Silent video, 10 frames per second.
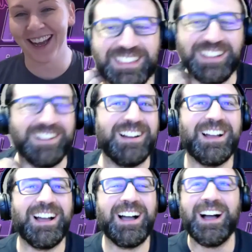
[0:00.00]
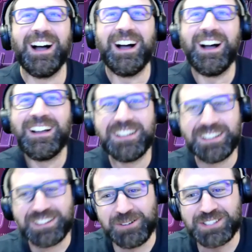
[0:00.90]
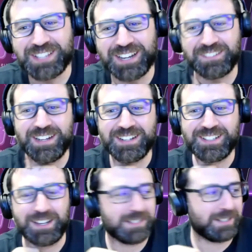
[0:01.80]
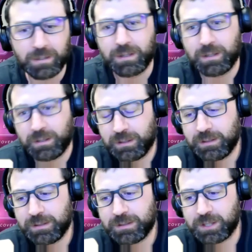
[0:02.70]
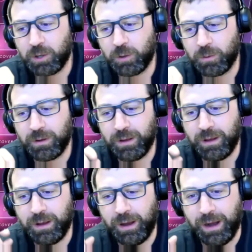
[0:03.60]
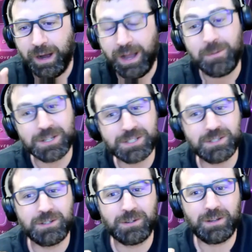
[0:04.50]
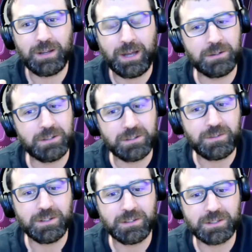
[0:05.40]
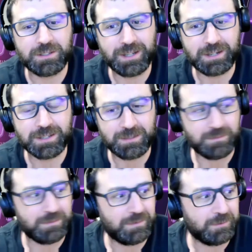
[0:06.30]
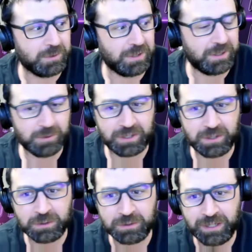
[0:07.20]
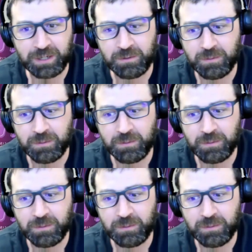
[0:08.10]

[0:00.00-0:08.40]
No. Quotes out of context. So I am also, I don't know if you know this or not, because I'm really, really old now.